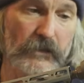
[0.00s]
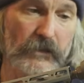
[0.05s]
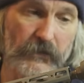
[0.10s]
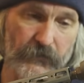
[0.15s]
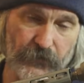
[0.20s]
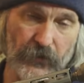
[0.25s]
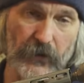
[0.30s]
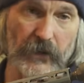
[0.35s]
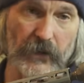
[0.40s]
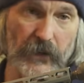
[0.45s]

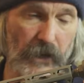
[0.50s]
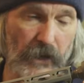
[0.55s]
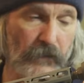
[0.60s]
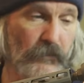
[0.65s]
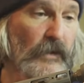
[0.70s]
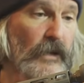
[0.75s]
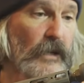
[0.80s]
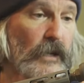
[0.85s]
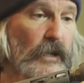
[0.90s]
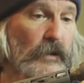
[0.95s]
funny name,
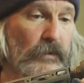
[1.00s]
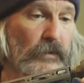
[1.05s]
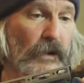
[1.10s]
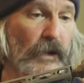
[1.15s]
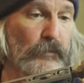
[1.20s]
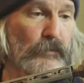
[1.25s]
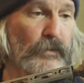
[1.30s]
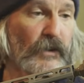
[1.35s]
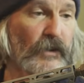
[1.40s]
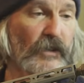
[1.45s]
but
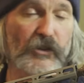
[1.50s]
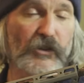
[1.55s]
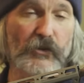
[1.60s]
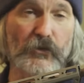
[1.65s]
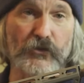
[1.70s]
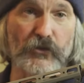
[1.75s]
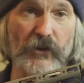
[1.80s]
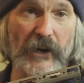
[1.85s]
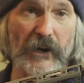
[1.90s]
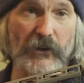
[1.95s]
I put a Q
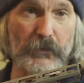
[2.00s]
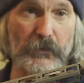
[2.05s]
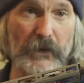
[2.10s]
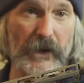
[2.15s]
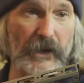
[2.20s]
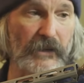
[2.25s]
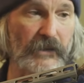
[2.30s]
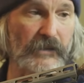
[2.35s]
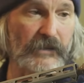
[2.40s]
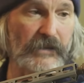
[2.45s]
Trash
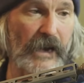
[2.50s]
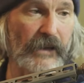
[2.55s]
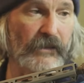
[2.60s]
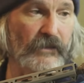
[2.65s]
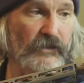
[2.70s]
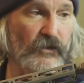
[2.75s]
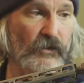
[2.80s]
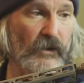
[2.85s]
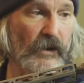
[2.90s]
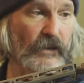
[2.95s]
Panda
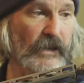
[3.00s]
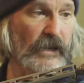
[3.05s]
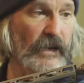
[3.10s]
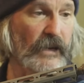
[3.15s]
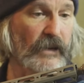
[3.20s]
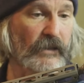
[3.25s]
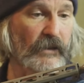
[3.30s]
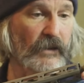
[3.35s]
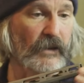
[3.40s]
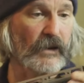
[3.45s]
silencer on the
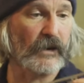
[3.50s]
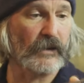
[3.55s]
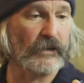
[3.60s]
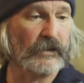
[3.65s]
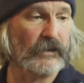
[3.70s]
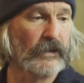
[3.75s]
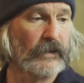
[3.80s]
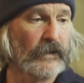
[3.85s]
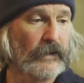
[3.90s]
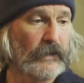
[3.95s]
end of the
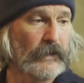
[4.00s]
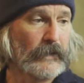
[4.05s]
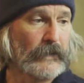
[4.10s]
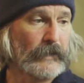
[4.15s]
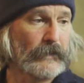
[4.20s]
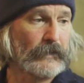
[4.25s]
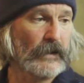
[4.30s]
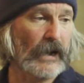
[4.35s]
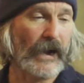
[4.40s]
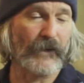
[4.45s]
gun.
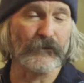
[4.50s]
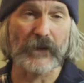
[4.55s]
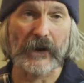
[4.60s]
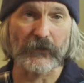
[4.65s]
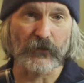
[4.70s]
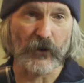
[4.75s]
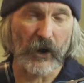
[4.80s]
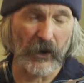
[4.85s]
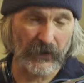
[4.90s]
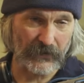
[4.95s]
I've
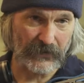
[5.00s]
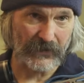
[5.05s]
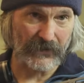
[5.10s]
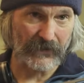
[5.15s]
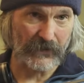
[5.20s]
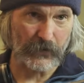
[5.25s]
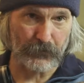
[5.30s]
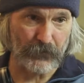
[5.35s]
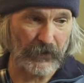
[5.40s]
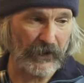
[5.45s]
never hunted
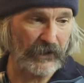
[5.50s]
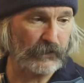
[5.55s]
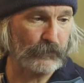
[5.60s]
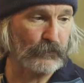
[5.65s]
suppressed